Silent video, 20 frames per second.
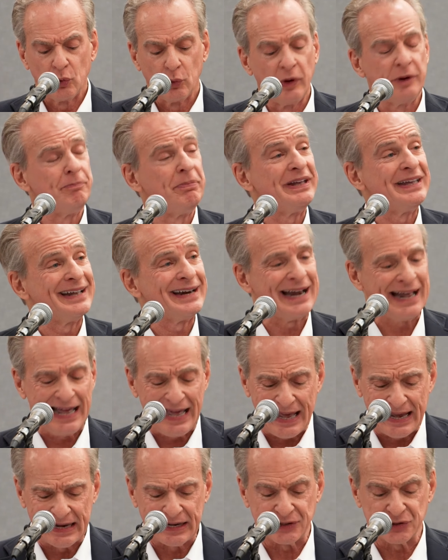would be
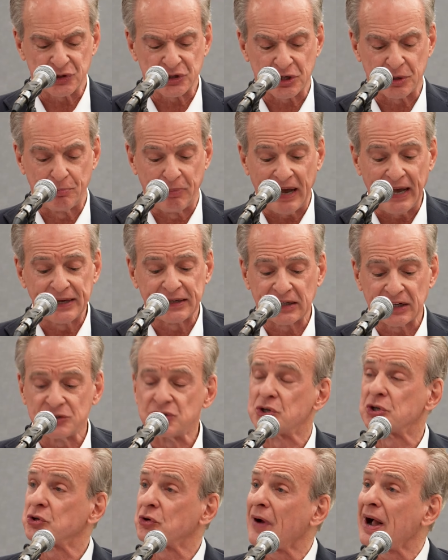enhanced by
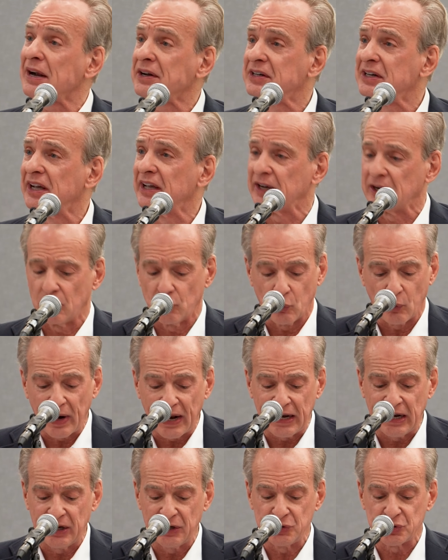constructing a
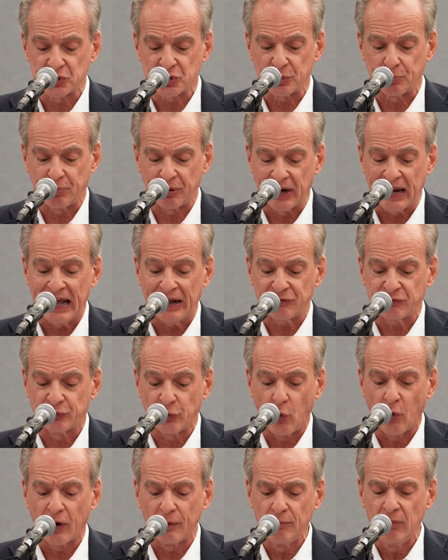raised
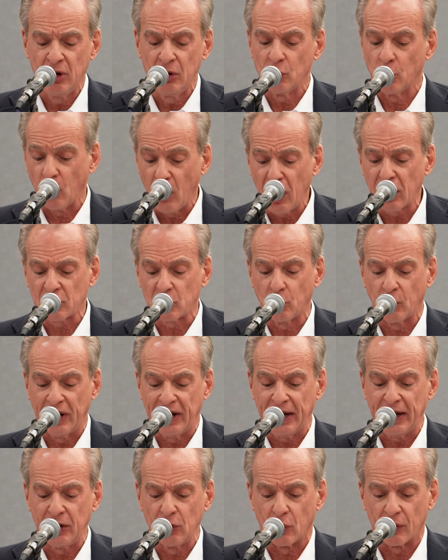platform,
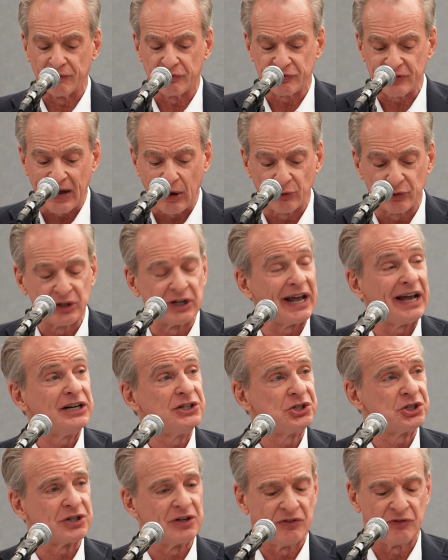walkway, or
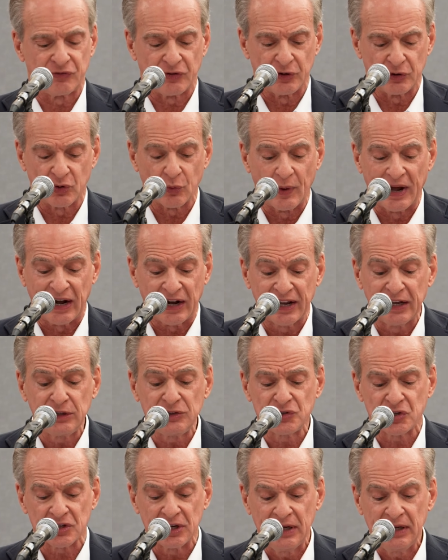foundation for
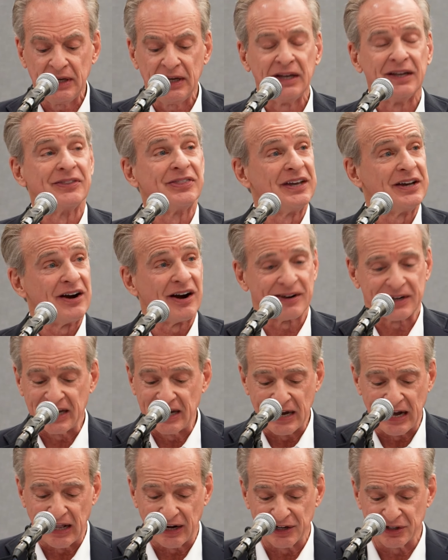dwellings, the
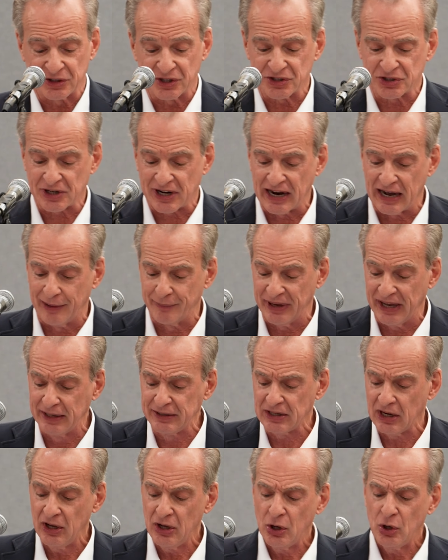archaeologists
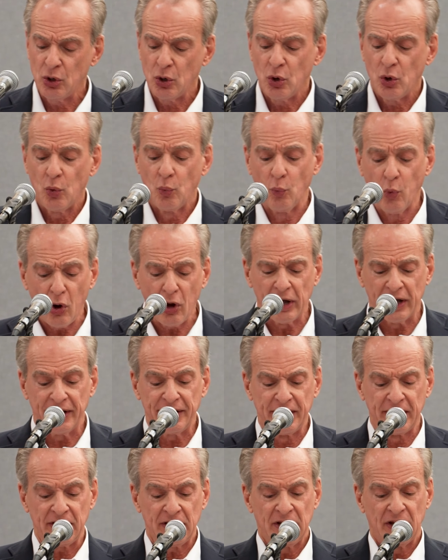comment.
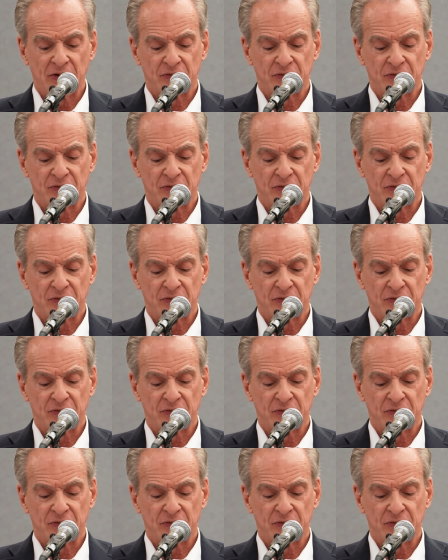Wood